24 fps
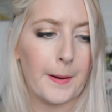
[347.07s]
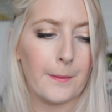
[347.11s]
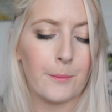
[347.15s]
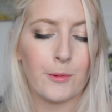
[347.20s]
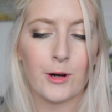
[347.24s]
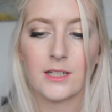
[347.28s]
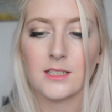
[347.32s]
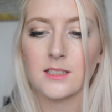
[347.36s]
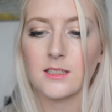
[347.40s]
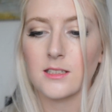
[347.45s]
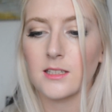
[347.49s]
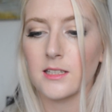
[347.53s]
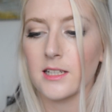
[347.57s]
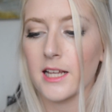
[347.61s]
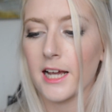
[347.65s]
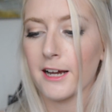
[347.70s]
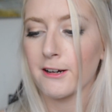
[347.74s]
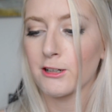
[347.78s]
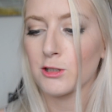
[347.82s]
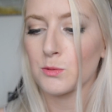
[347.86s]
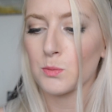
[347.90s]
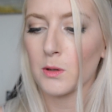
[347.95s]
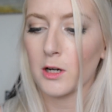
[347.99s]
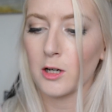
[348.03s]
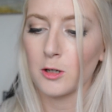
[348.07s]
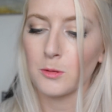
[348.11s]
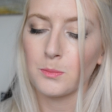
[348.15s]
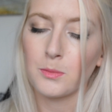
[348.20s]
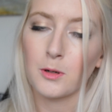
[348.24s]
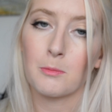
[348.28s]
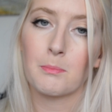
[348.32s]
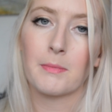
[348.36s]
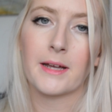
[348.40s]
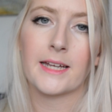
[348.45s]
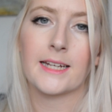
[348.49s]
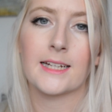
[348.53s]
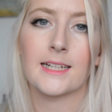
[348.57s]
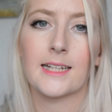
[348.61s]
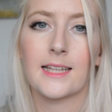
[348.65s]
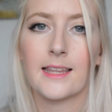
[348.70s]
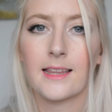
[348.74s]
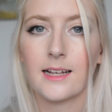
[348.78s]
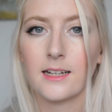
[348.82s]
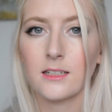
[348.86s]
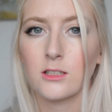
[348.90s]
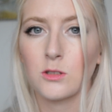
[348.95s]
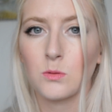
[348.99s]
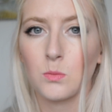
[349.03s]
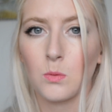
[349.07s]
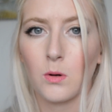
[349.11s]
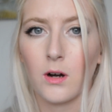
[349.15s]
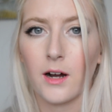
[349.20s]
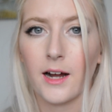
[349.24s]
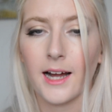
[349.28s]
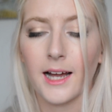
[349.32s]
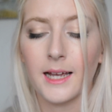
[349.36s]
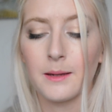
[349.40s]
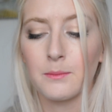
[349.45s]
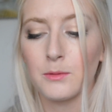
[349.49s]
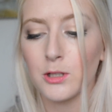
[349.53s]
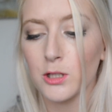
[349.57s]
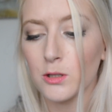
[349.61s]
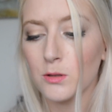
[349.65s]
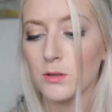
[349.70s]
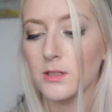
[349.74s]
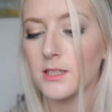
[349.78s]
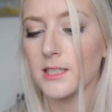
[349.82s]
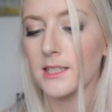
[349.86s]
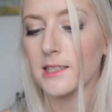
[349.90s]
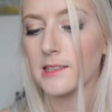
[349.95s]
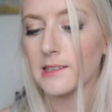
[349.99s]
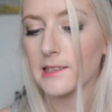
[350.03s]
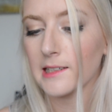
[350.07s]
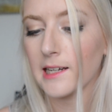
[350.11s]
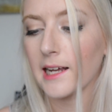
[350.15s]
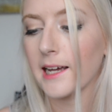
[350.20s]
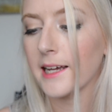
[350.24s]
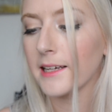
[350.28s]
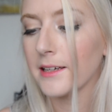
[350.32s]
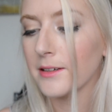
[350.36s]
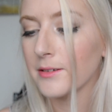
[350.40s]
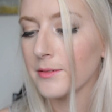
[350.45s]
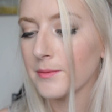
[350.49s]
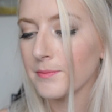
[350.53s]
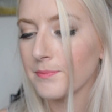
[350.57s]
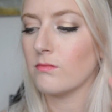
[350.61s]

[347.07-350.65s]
brands in there as well, but mainly that's what I'm using today.